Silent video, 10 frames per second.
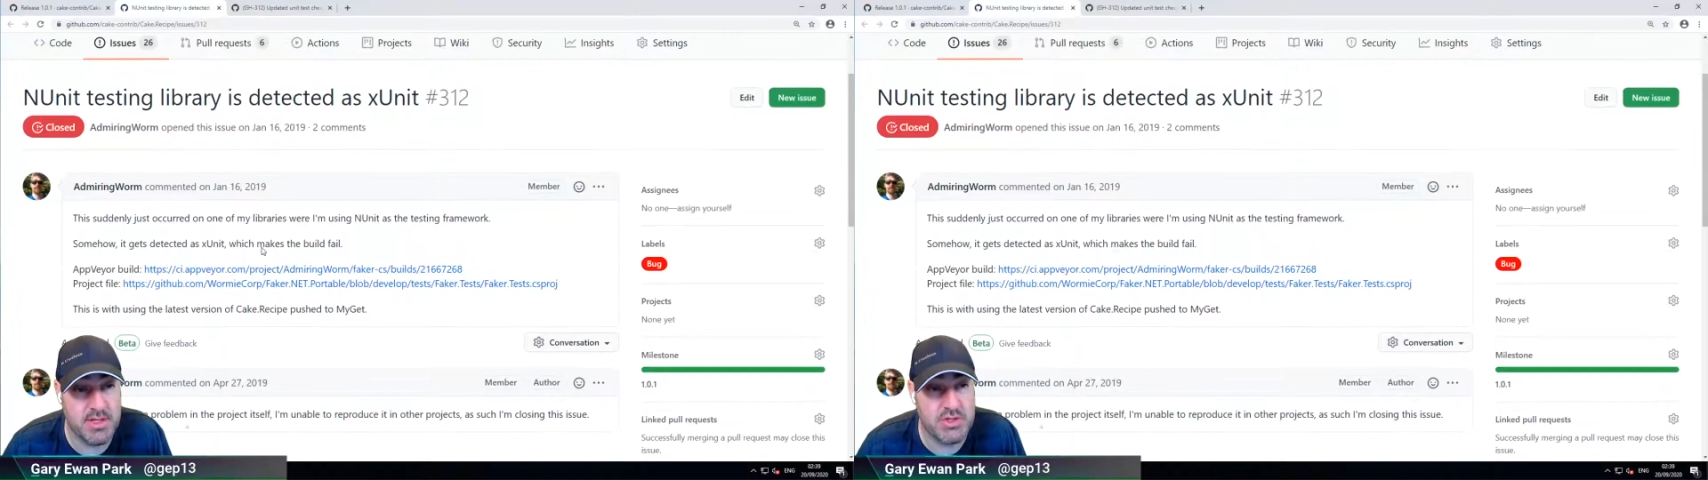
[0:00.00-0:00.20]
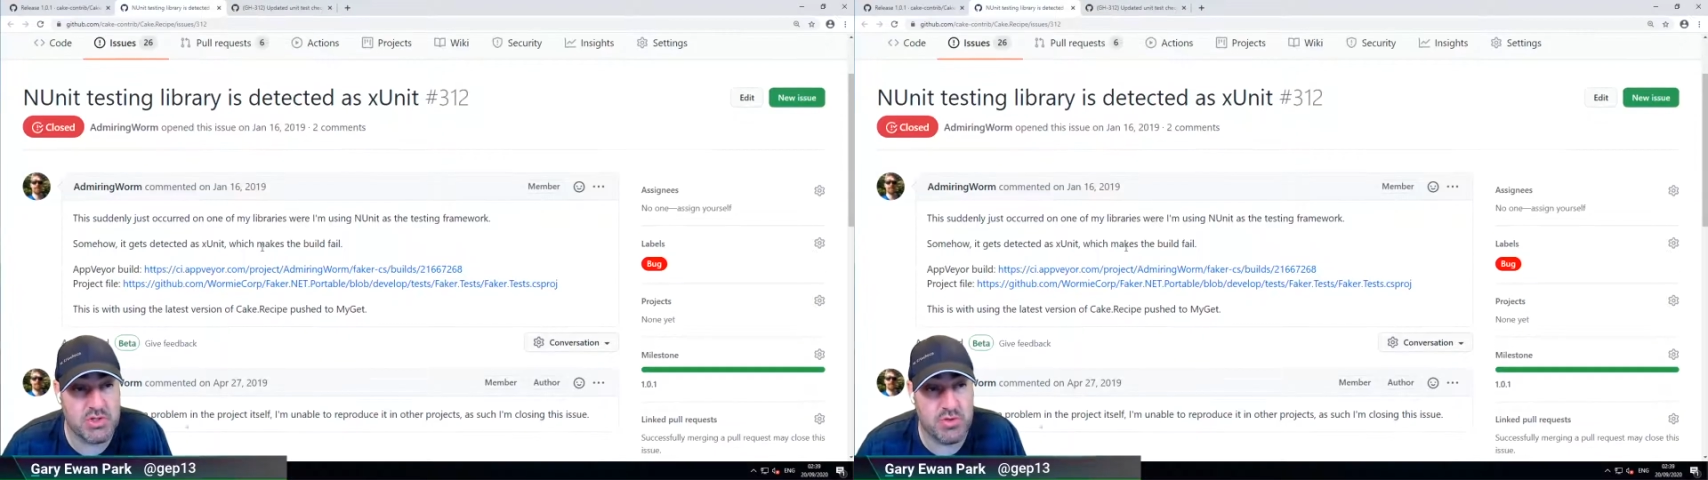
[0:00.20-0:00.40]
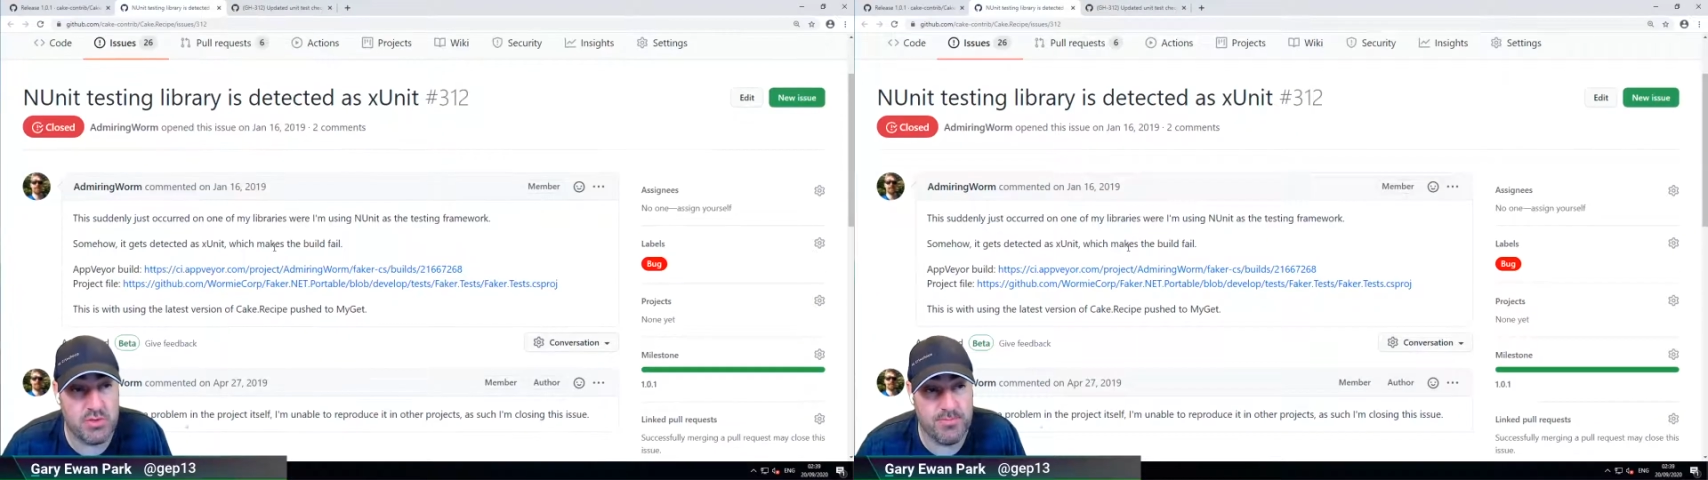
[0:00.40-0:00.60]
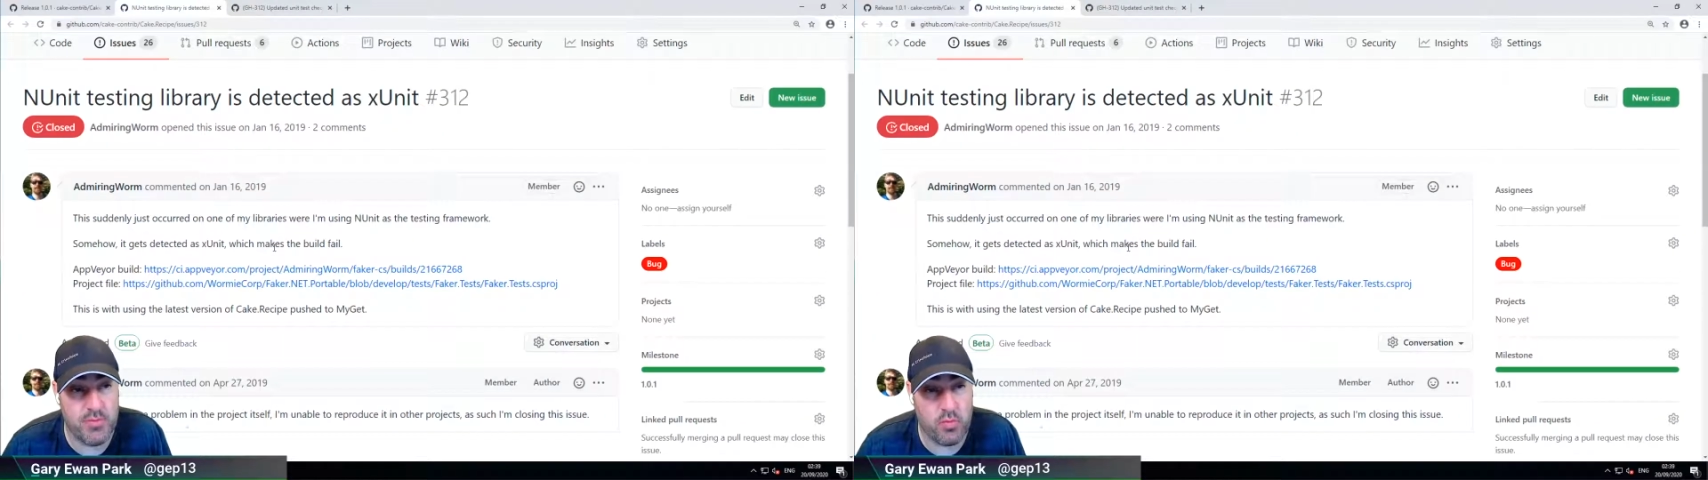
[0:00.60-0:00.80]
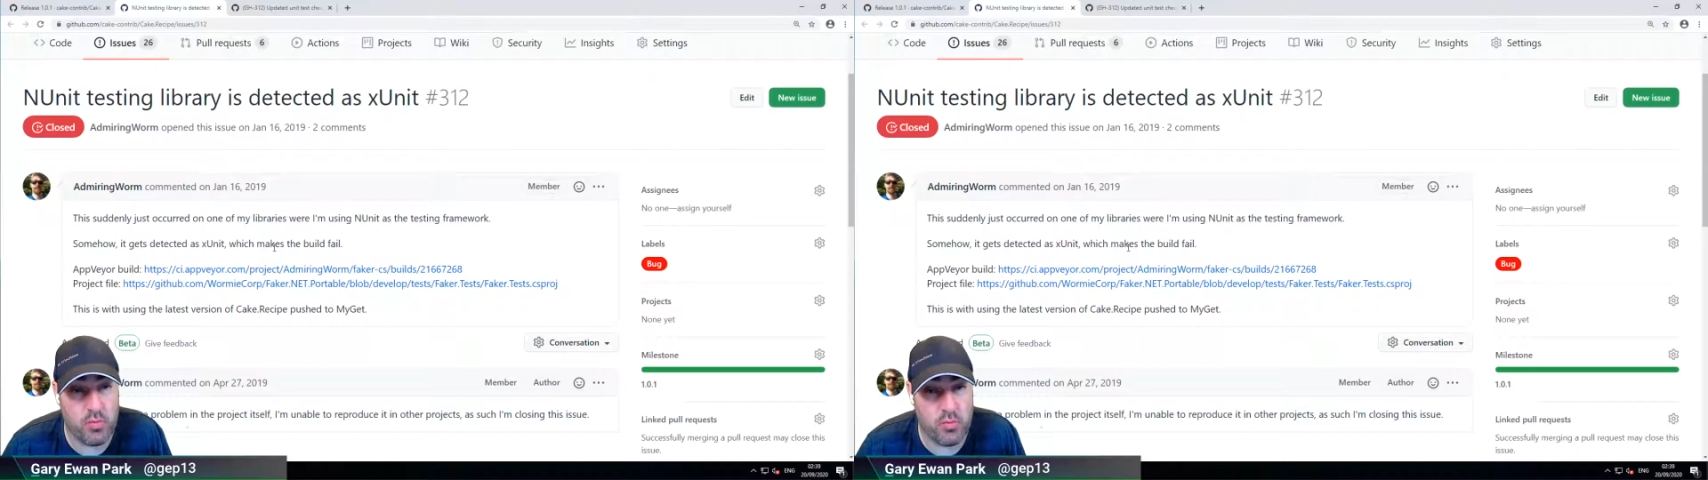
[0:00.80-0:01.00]
So
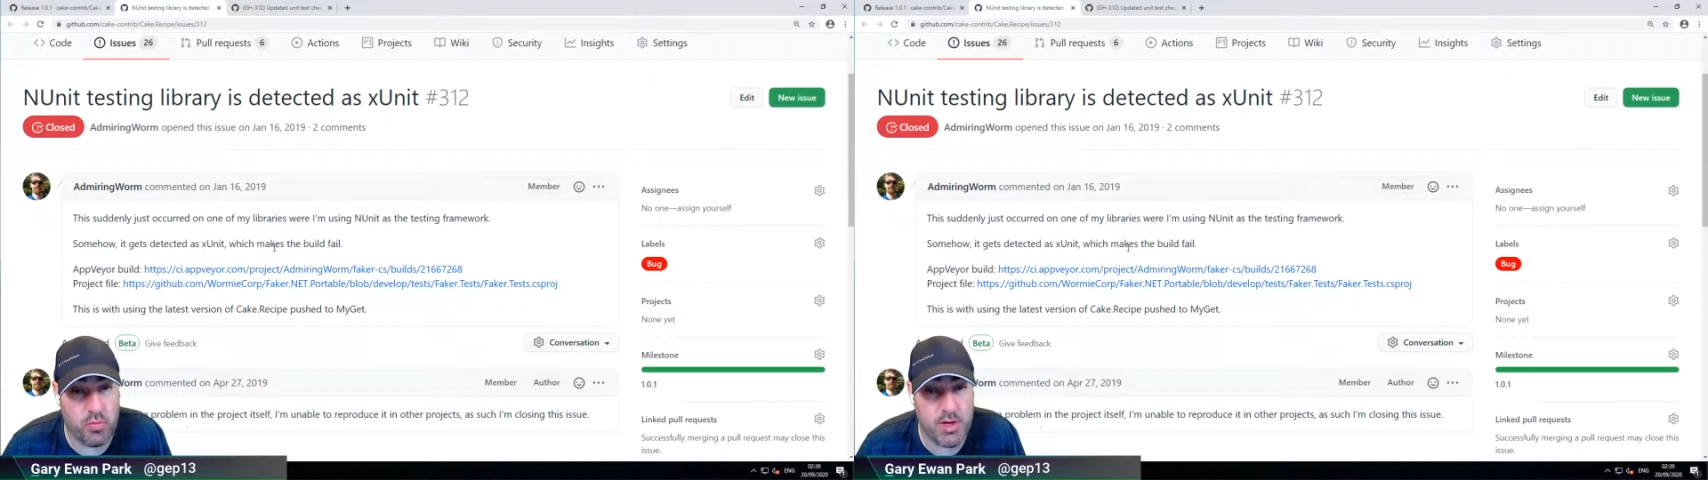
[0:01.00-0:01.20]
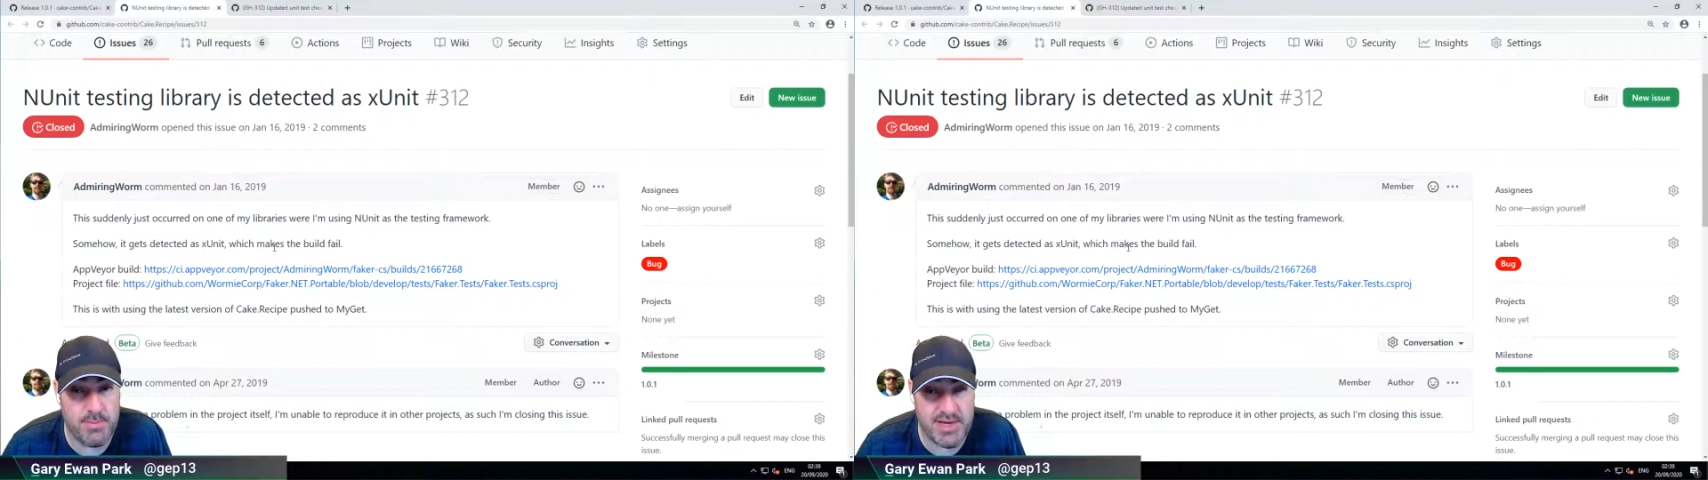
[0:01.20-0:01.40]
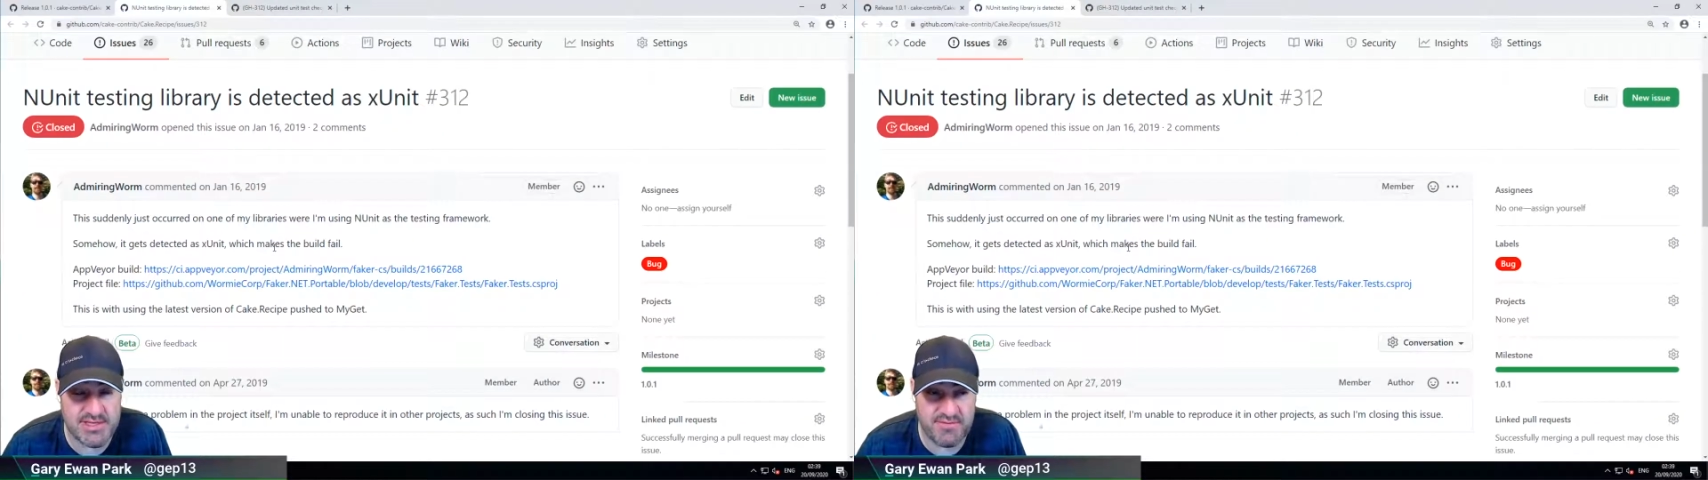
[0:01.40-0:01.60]
what he basically